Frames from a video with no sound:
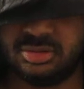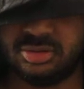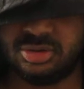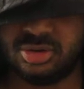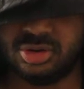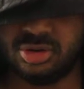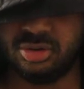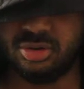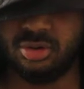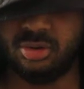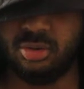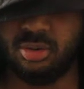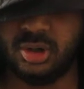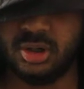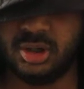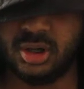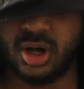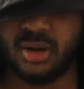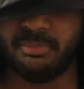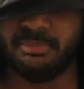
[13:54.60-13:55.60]
to
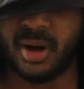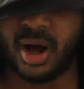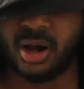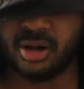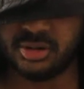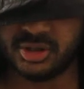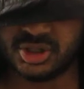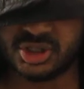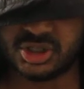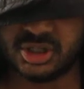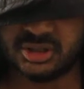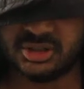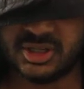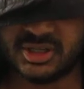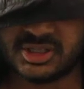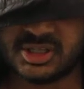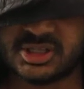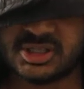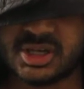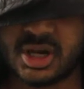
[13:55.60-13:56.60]
abolish it
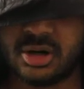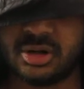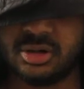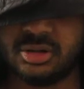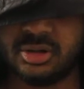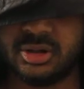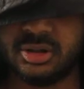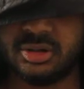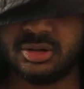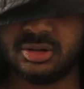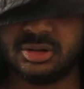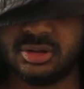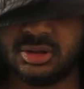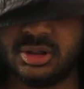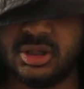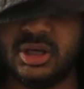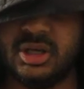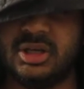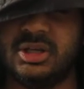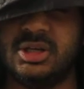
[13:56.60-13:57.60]
necessarily.
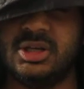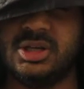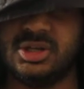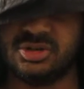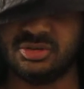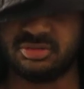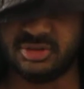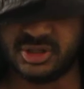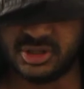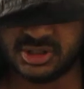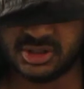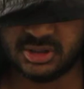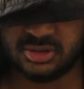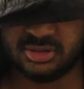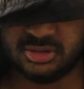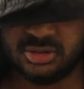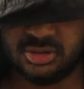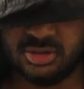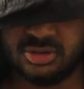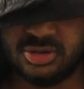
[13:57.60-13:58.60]
It is
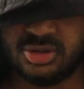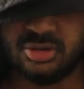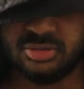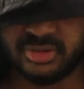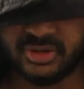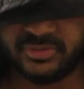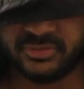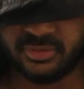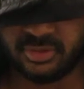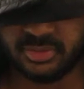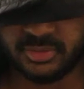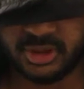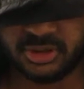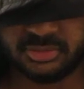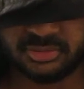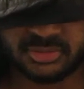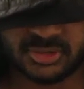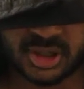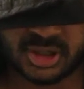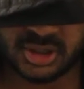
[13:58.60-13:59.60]
reason to reform it.
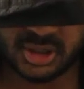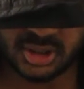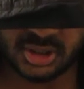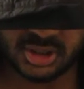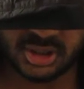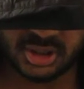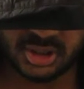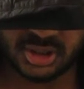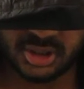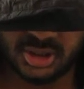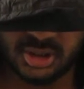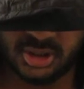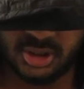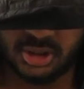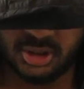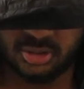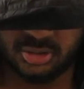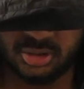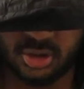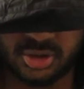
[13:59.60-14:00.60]

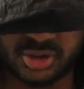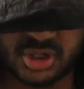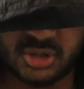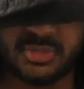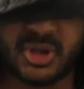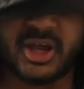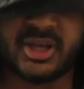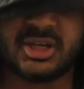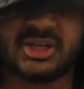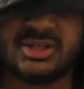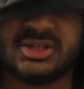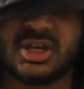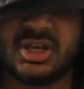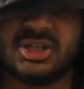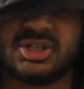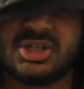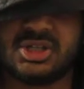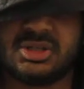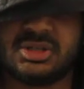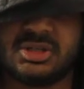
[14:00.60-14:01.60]
Those are my
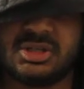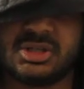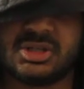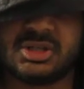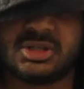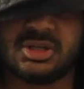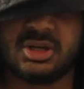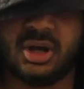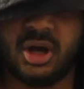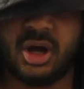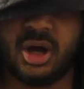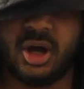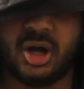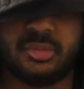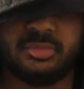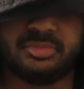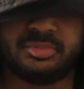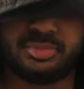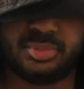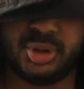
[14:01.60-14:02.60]
contentions.
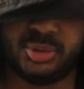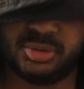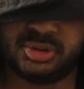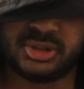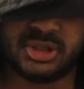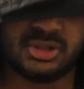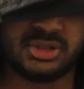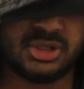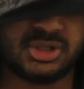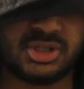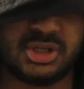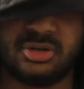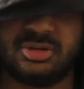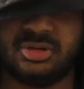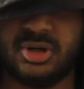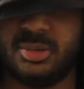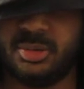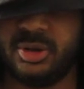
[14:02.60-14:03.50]
People can disagree